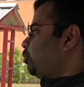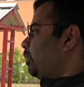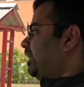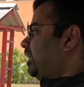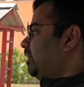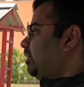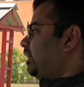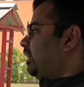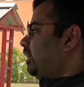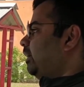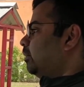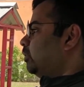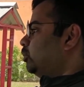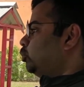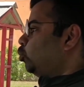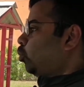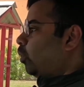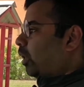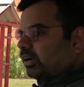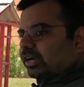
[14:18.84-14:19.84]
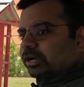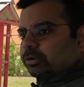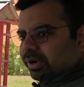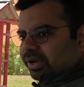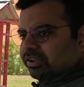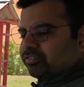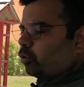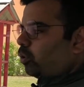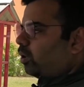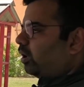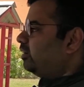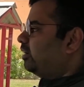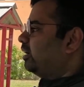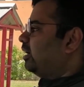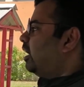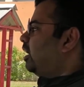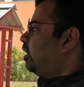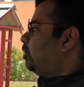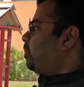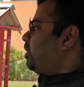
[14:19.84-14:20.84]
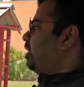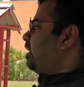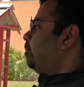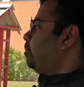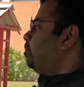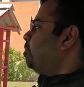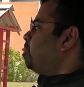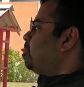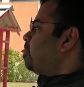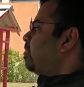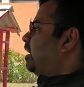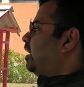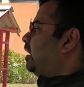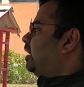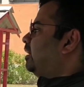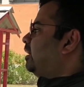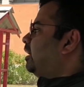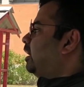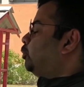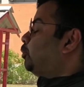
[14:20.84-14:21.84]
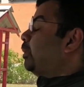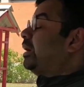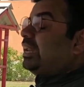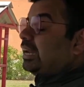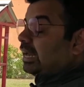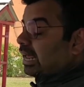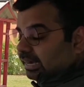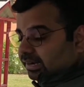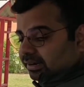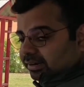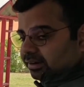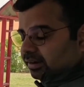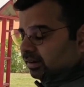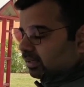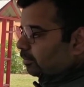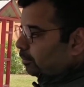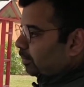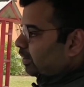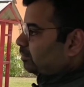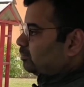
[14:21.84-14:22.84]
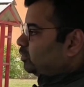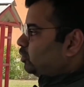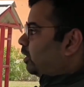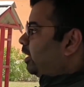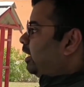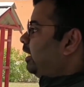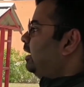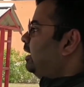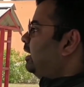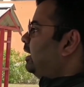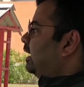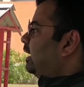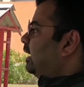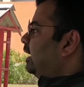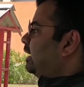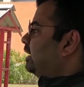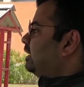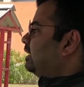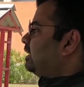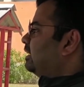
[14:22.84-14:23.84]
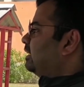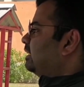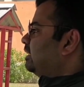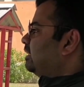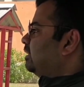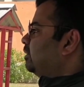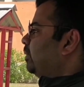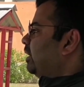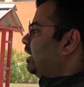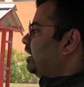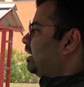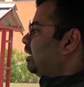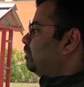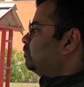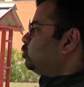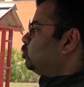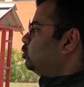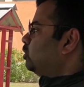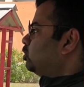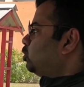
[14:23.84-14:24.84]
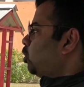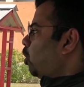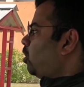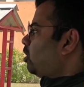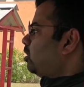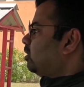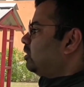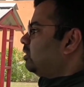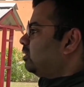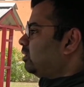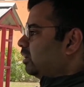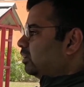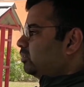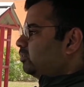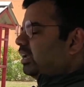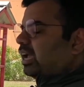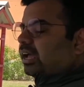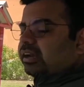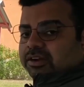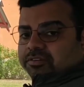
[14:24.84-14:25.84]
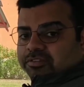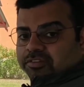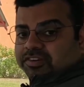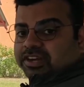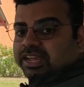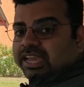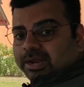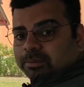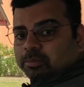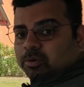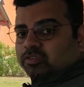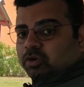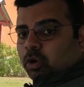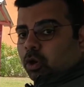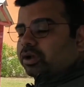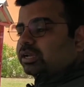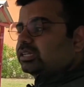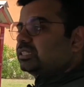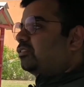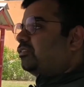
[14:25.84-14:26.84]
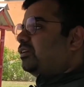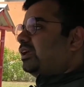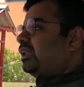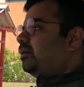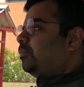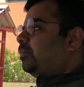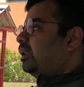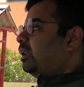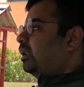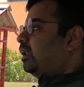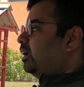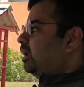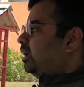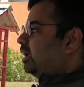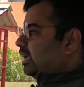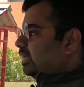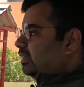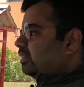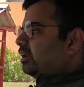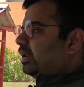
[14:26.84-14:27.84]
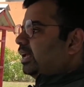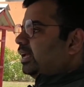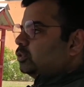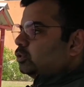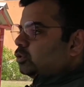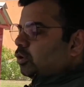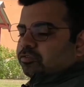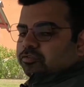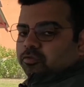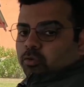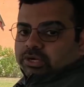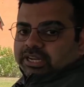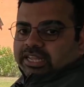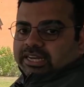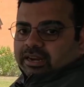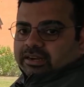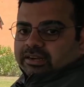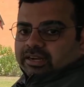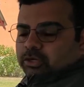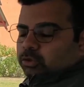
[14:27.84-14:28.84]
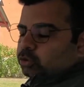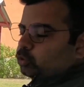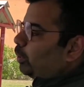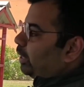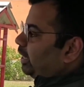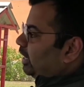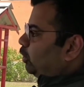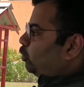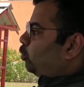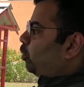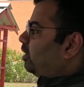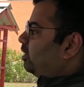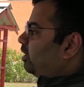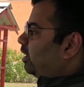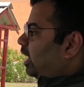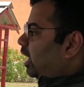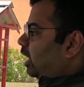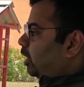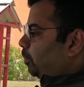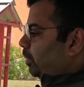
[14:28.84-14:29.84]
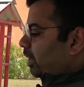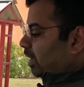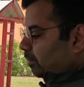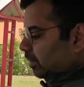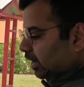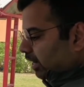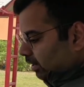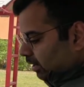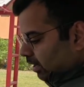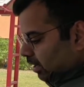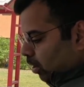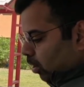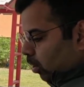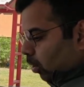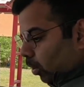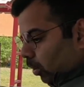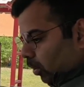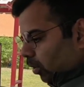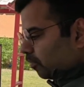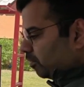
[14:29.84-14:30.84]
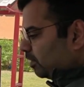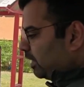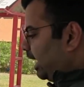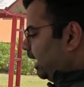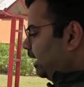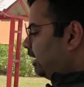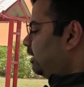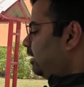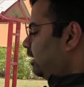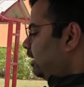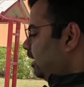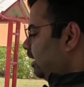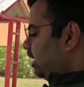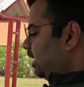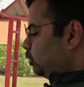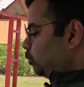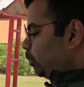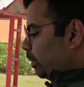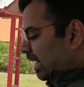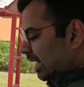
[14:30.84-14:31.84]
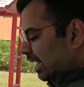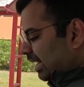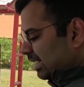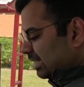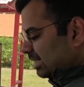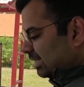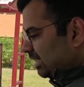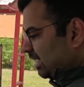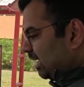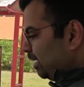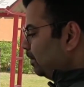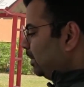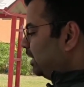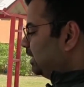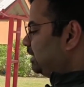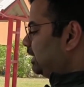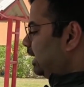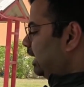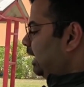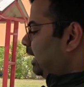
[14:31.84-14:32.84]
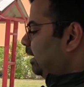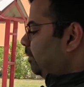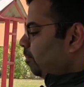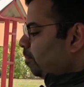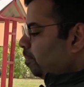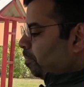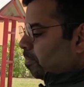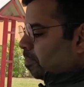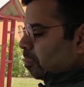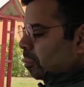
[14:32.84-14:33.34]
2400 RPM and 2900 RPM, sorry. And when it comes to the torque, 350 Nm of torque is available in the range of 1400 to 2200 RPM. All of that is very seamlessly